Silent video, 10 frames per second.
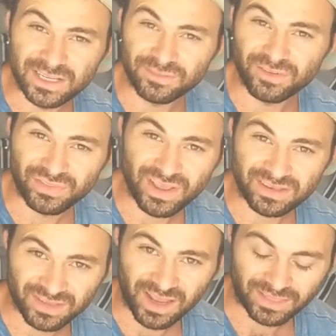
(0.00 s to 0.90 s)
and different
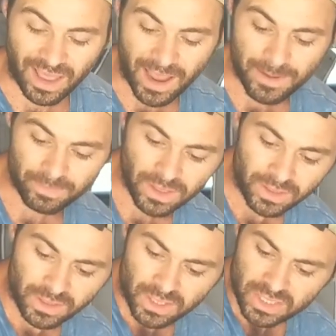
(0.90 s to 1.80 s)
things like that.
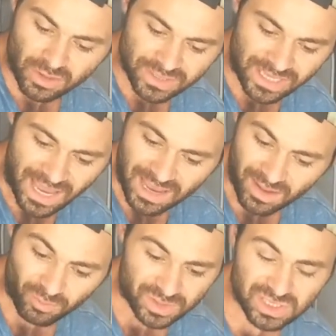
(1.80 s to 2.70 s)
So I was like, hey,
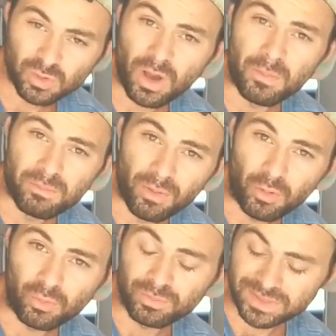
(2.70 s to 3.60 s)
let's just do a
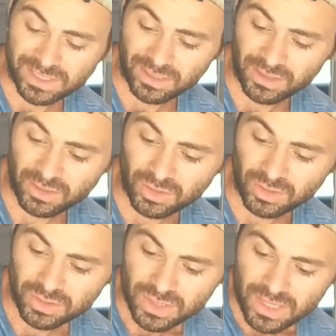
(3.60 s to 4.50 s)
boat
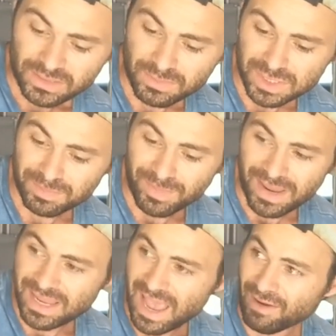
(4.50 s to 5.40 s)
material to just
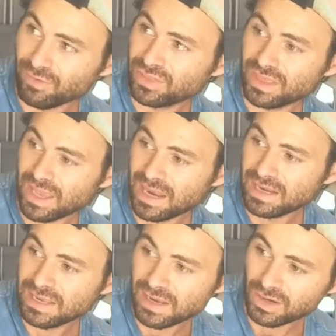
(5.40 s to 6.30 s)
make everything
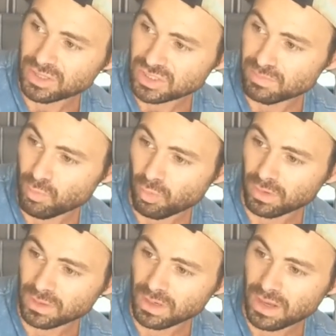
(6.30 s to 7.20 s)
in here just
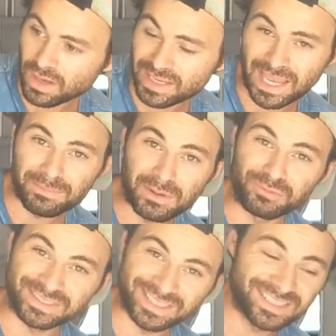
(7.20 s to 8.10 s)
more
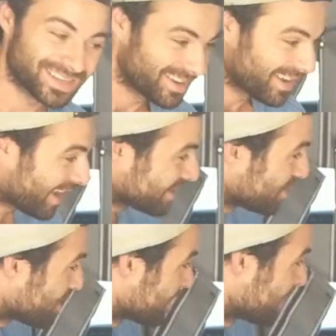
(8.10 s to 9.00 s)
camping resistant, I
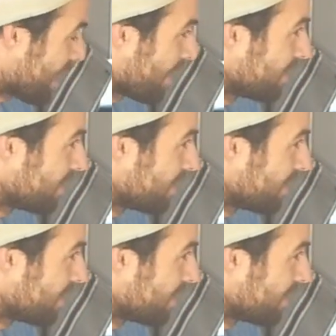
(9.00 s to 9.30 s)
guess you can say.